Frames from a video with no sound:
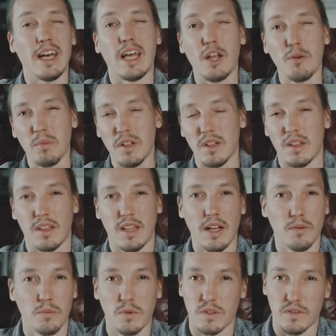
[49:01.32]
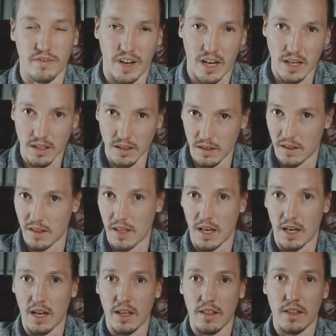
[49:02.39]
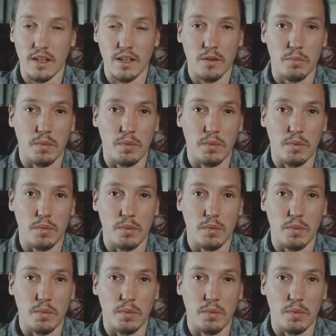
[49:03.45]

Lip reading: I mean, that was fine then, I think,